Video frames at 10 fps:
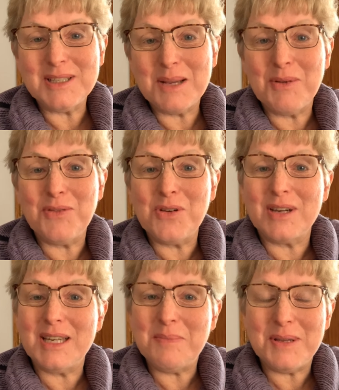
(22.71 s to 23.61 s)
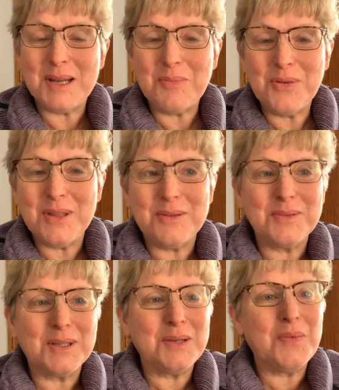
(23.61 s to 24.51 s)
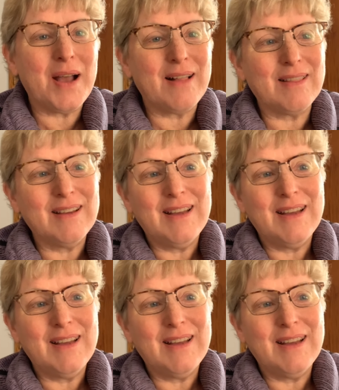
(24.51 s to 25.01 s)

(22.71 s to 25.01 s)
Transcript: Some of you are keeping up with it really well.